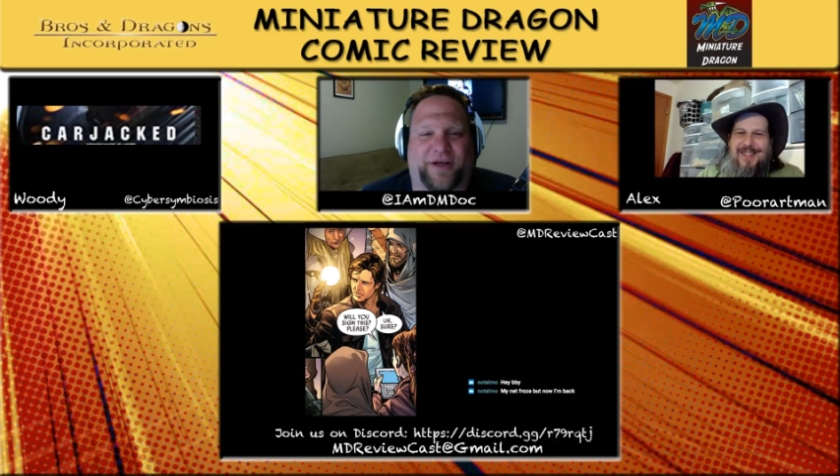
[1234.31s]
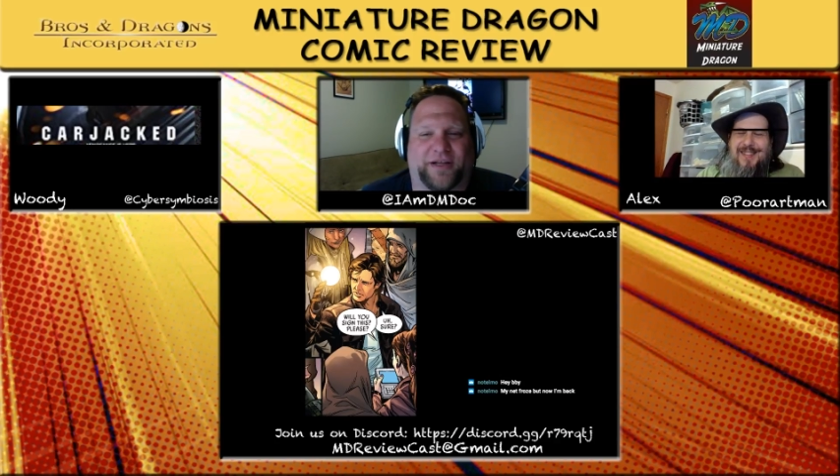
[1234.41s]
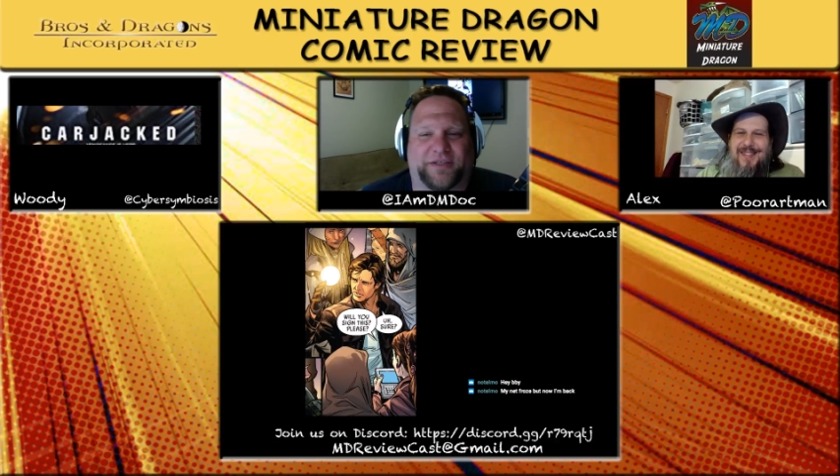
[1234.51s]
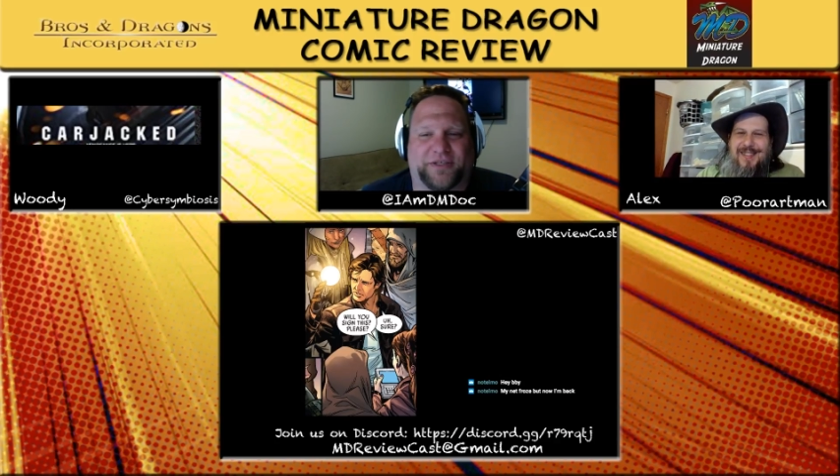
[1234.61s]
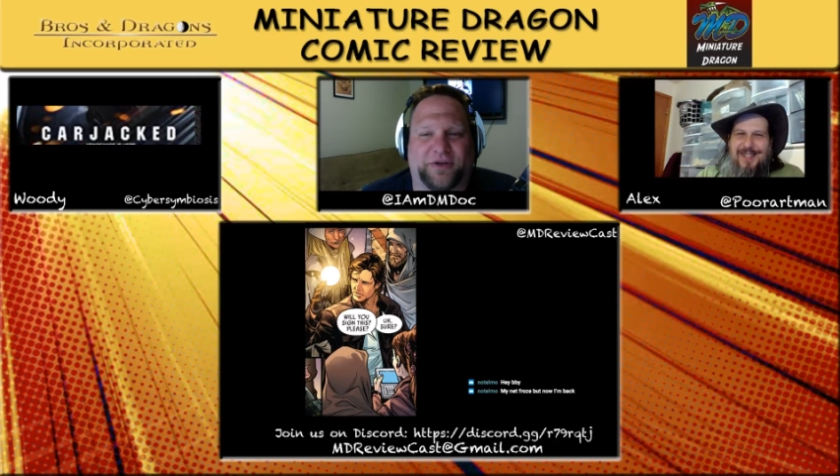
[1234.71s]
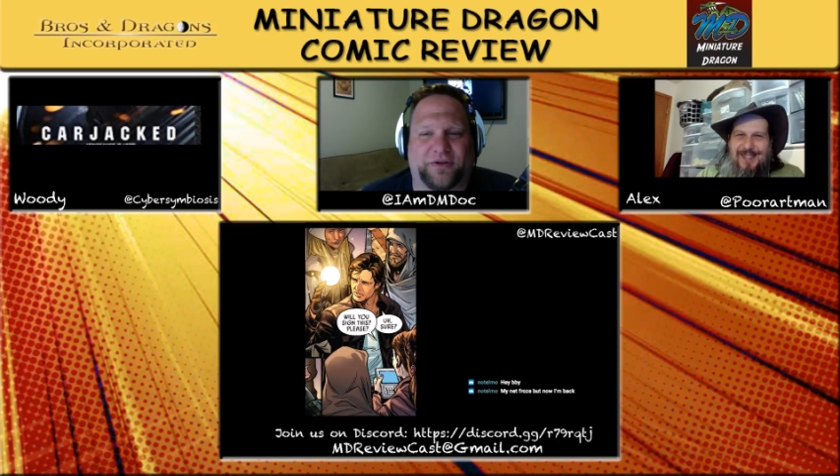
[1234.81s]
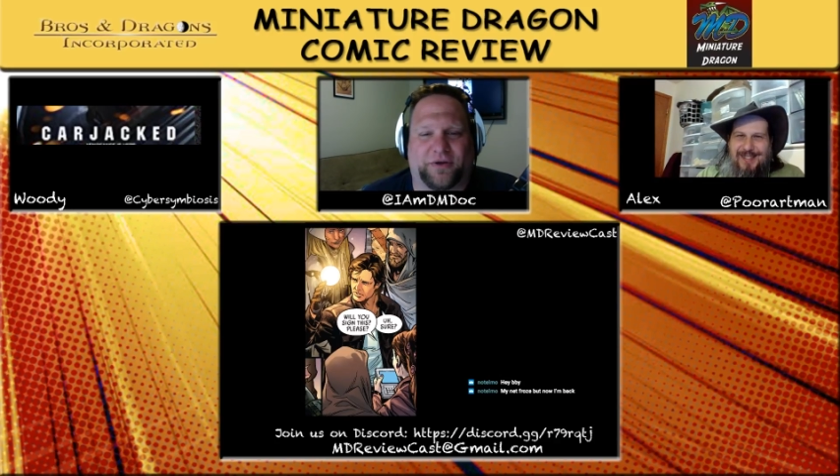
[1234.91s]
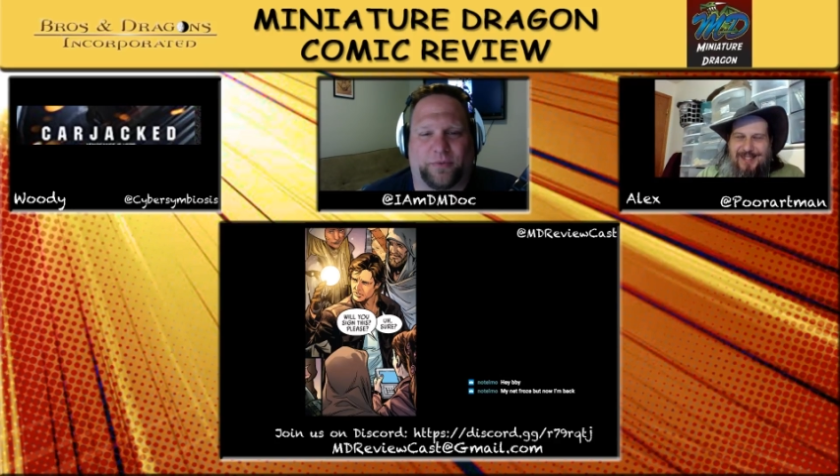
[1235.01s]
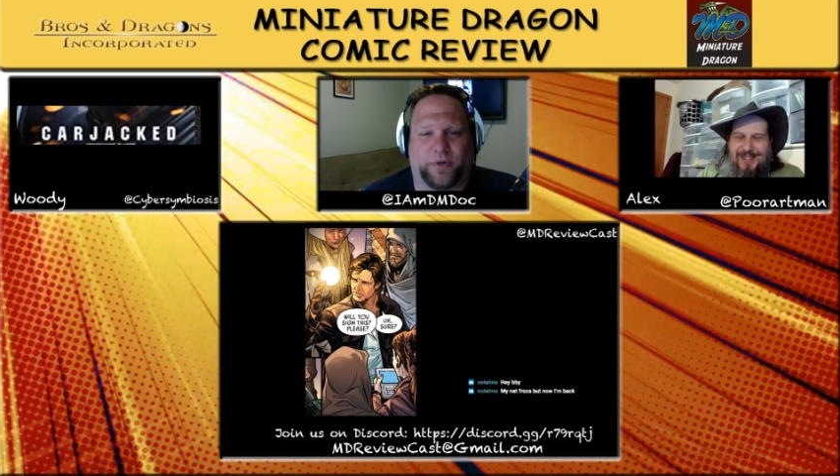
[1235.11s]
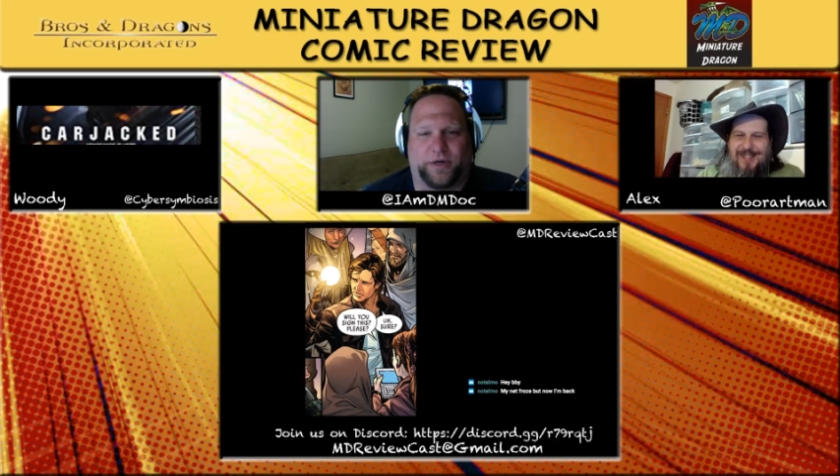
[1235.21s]
Han
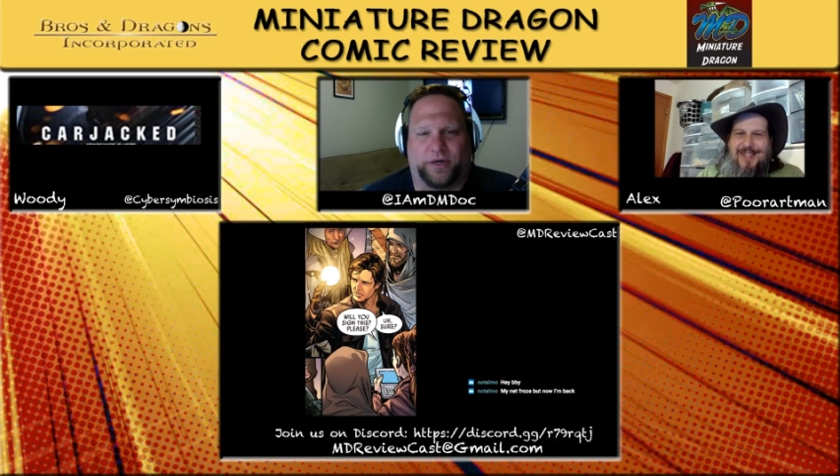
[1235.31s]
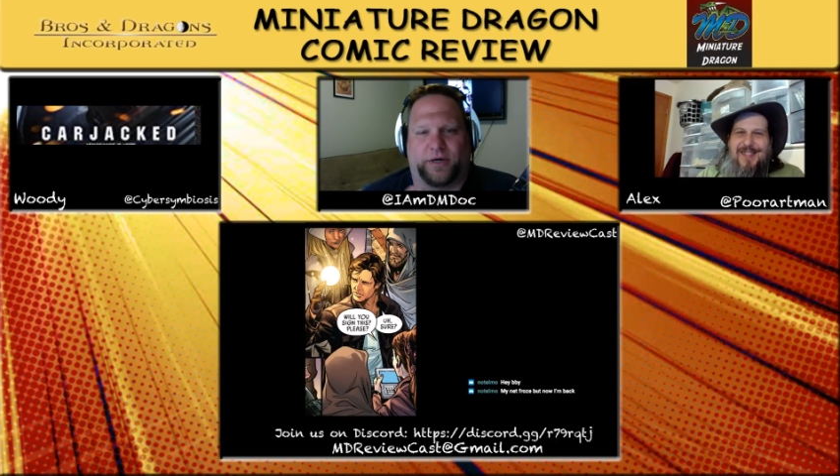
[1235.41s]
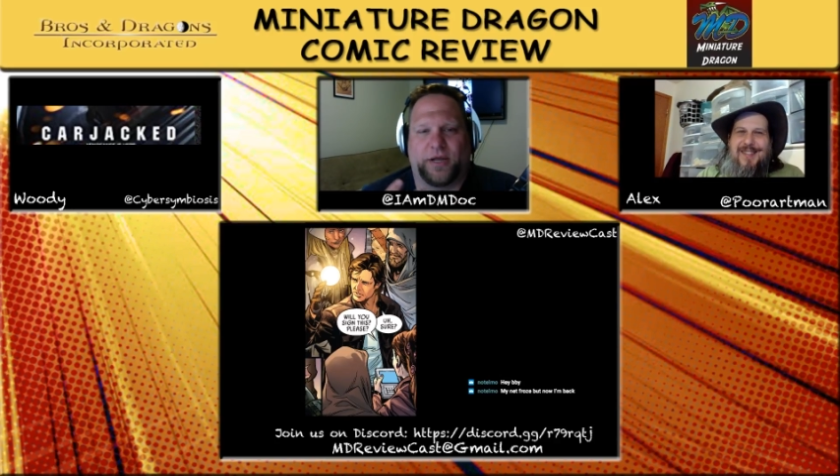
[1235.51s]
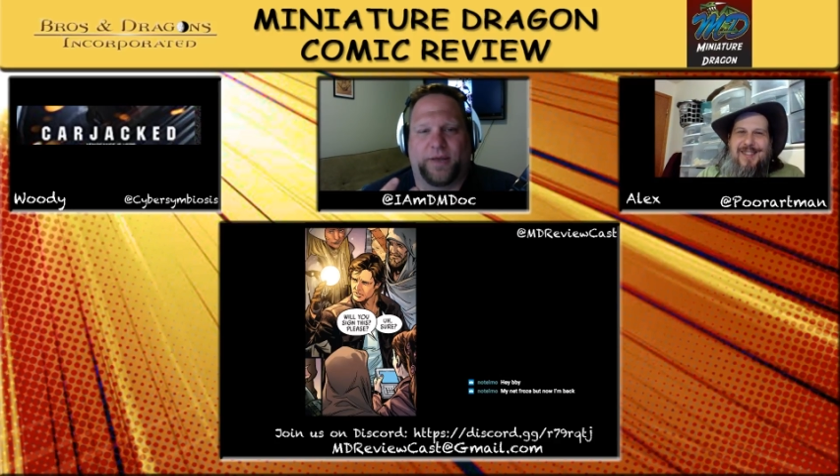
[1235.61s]
Solo where